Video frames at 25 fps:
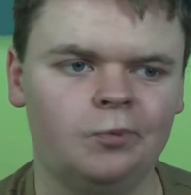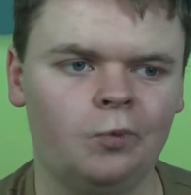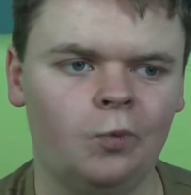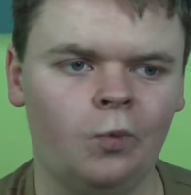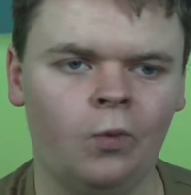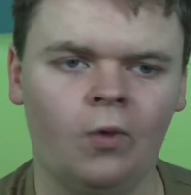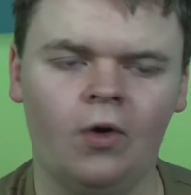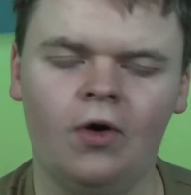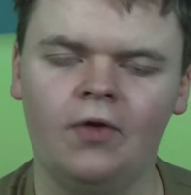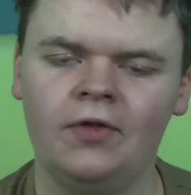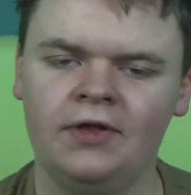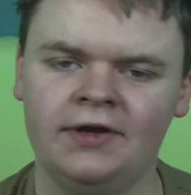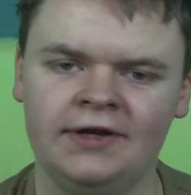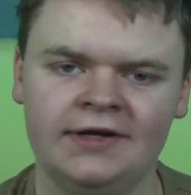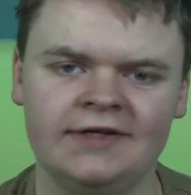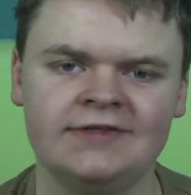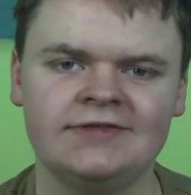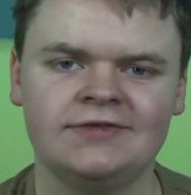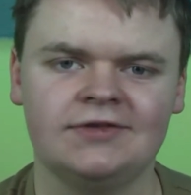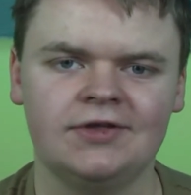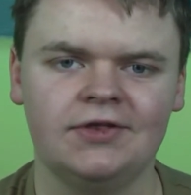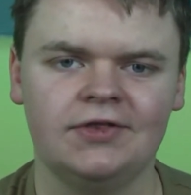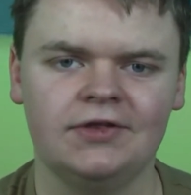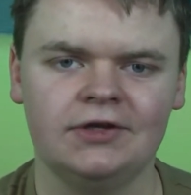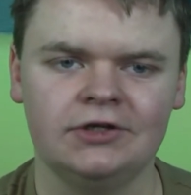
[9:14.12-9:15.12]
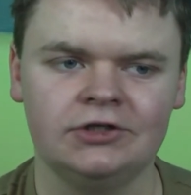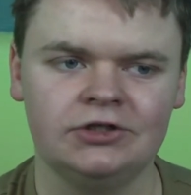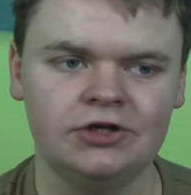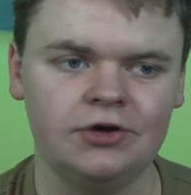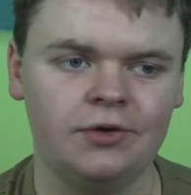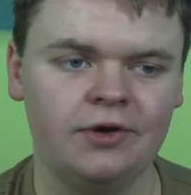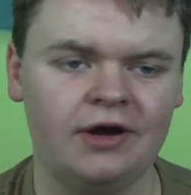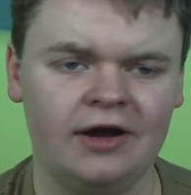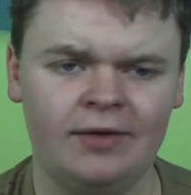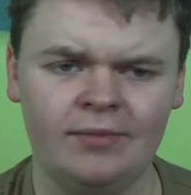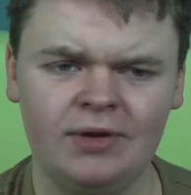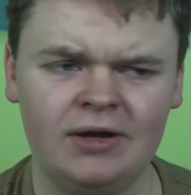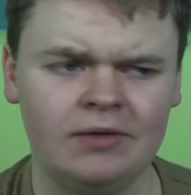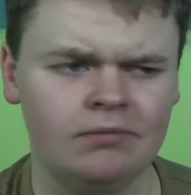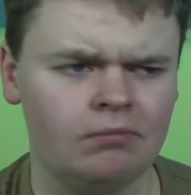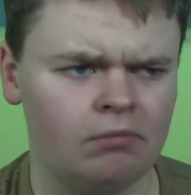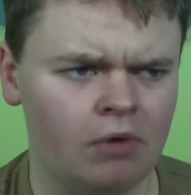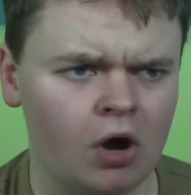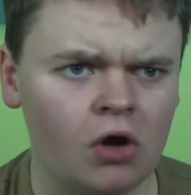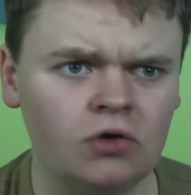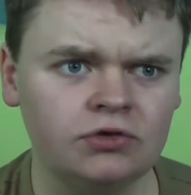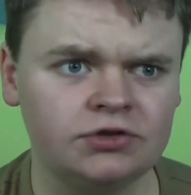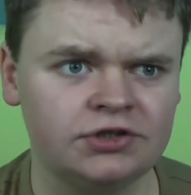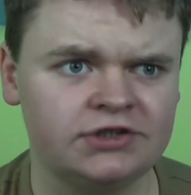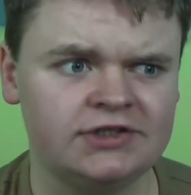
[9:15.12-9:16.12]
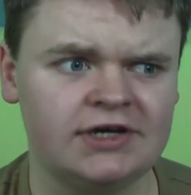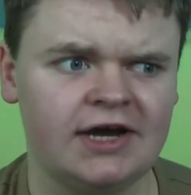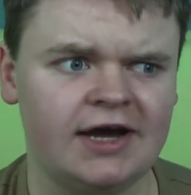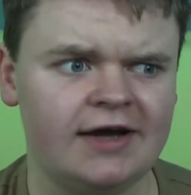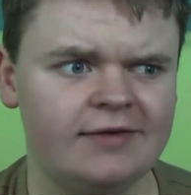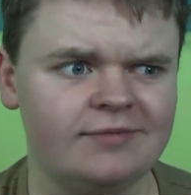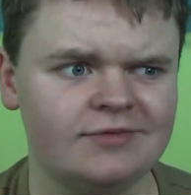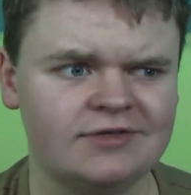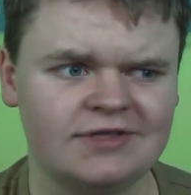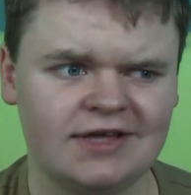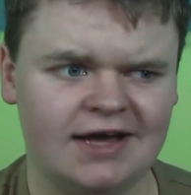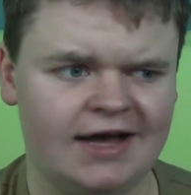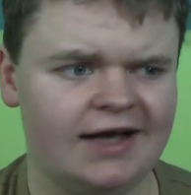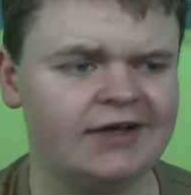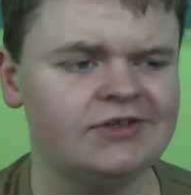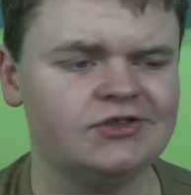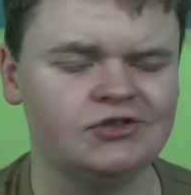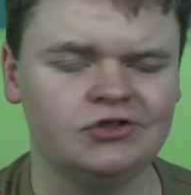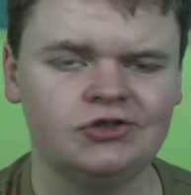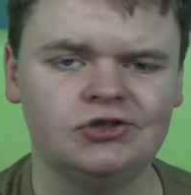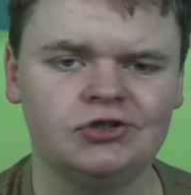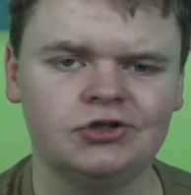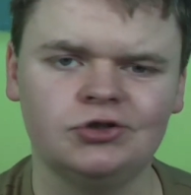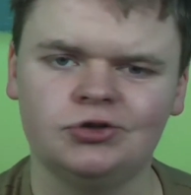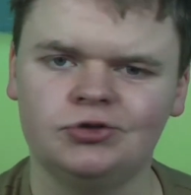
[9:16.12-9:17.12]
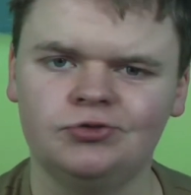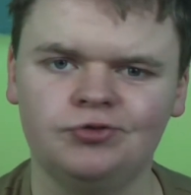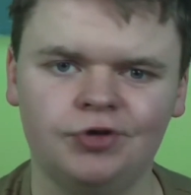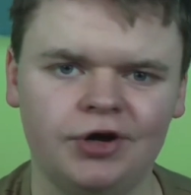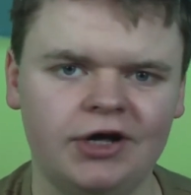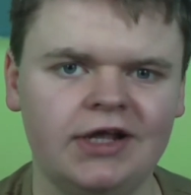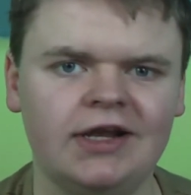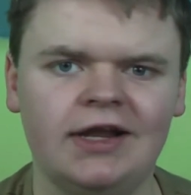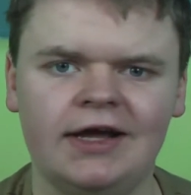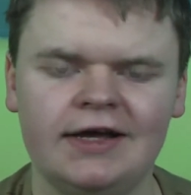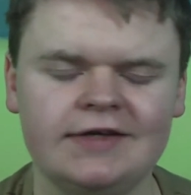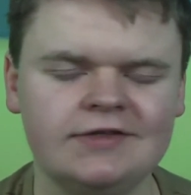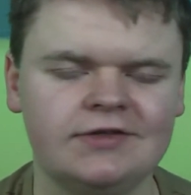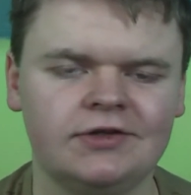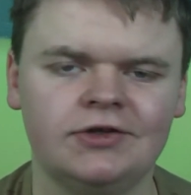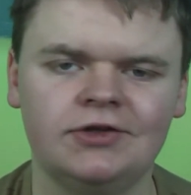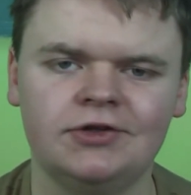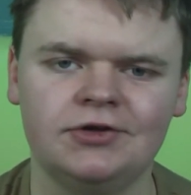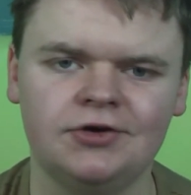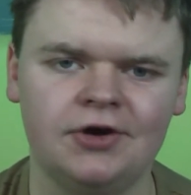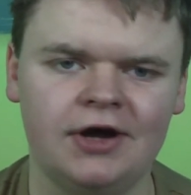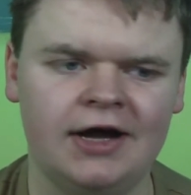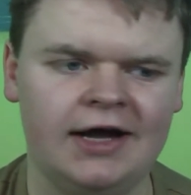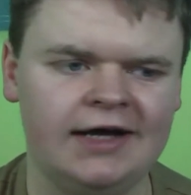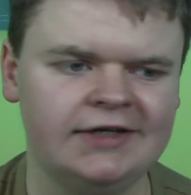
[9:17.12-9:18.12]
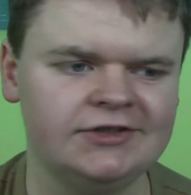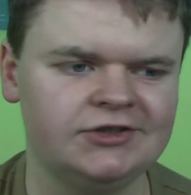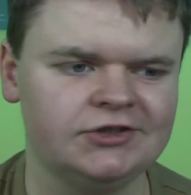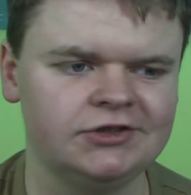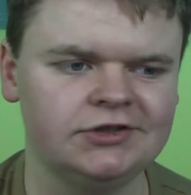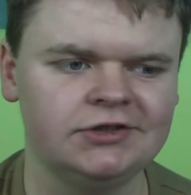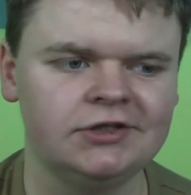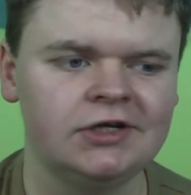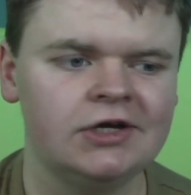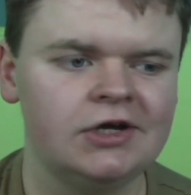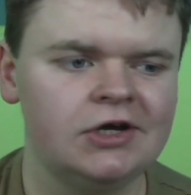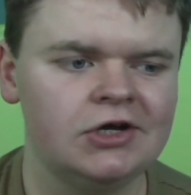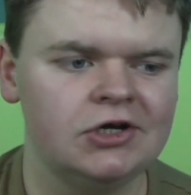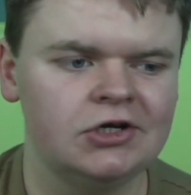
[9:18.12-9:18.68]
what it is that they're doing. I mean, most times the hazard doesn't realise that they're a hazard.